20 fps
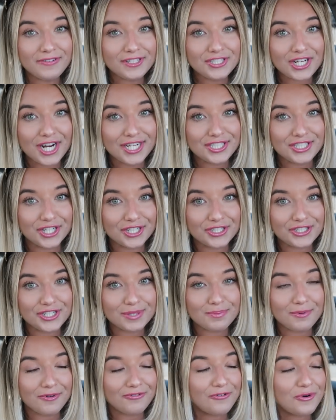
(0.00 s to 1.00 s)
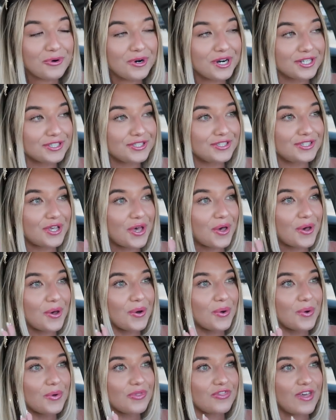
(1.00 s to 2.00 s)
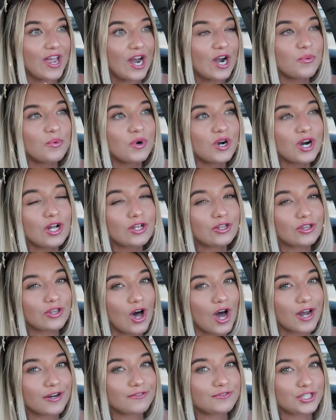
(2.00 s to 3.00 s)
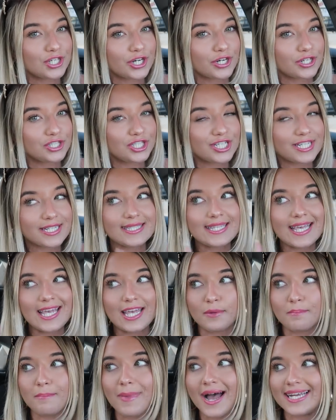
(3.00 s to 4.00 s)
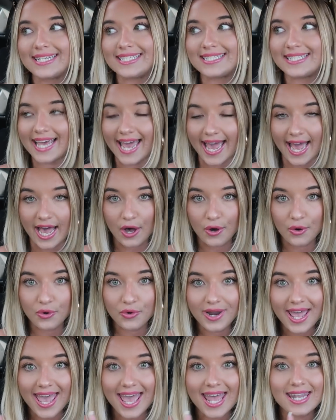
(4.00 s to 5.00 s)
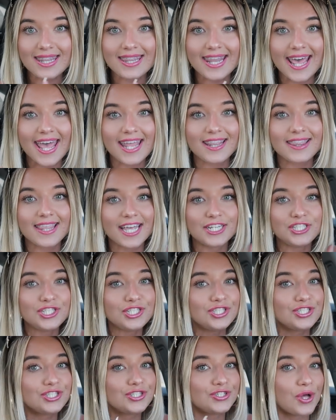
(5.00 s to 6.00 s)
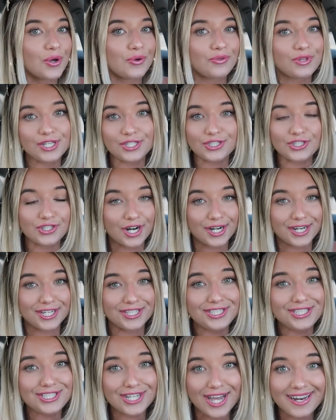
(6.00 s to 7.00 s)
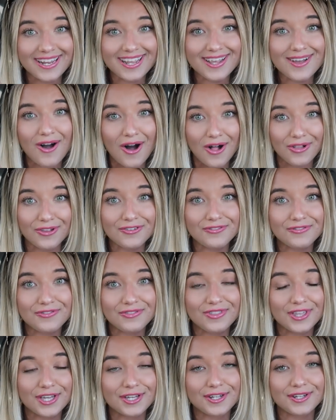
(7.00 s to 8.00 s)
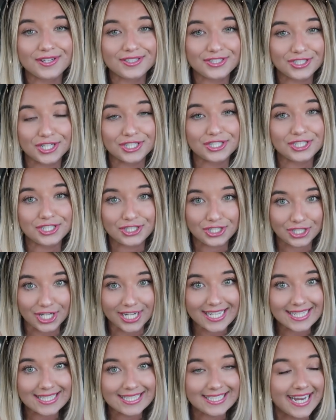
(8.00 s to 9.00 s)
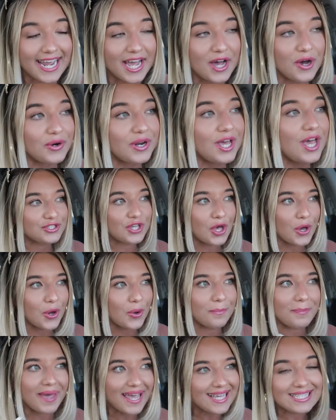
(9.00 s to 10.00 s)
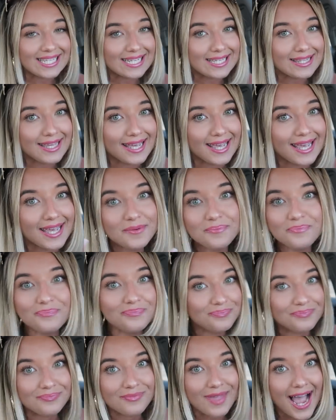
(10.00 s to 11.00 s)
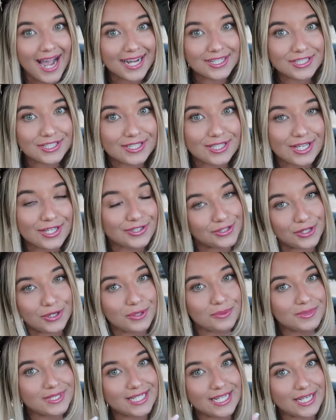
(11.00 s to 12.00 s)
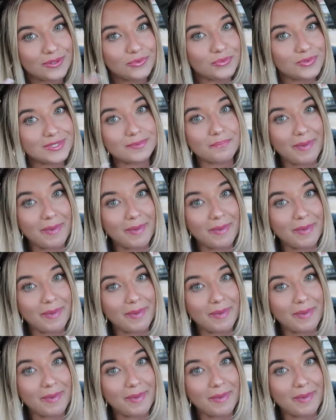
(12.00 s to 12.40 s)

never tried Church's before, so there were a lot of Church's in my town and then they just slowly started shutting all of the Church's chickens down. So basically, I just assumed it was